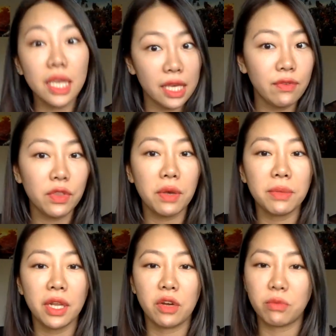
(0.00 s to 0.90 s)
Even though I'm
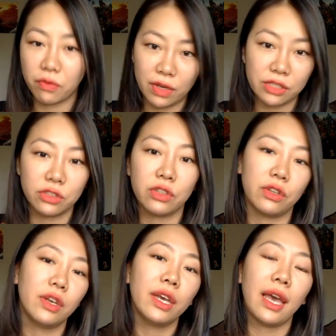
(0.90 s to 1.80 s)
not a hair
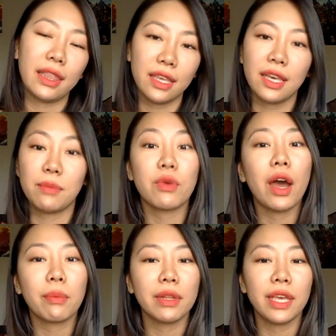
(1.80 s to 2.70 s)
professional, I think I
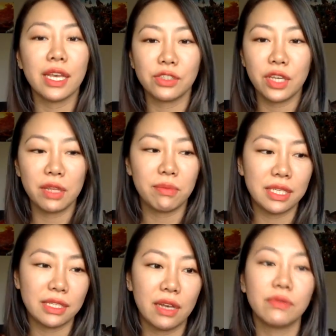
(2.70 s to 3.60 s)
properly educated
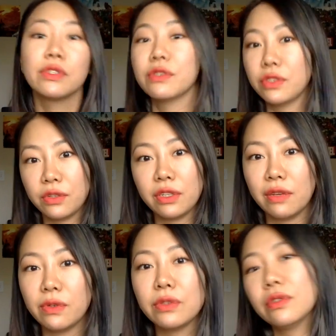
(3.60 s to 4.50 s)
myself to a certain
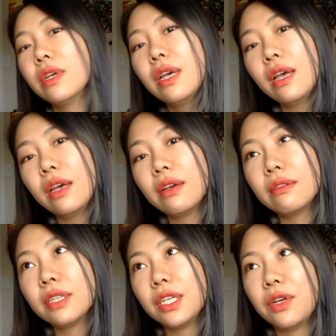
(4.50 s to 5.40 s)
level,
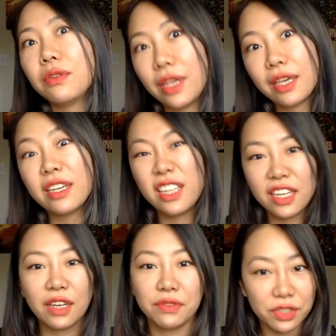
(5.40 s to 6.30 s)
like good
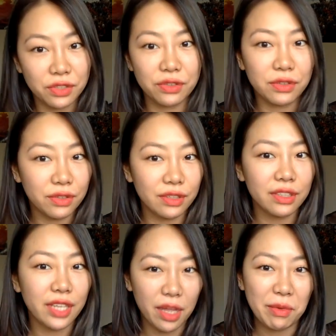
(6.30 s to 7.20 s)
enough to
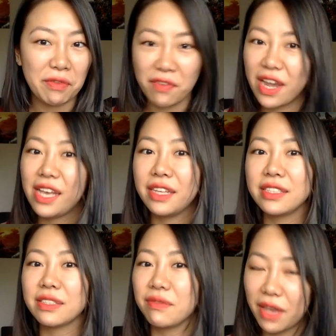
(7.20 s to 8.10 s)
tell my
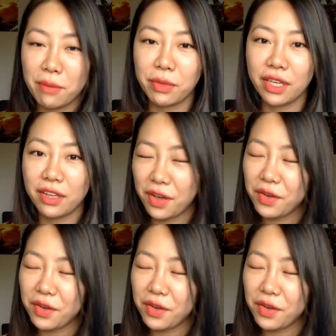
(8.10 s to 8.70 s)
friends and family.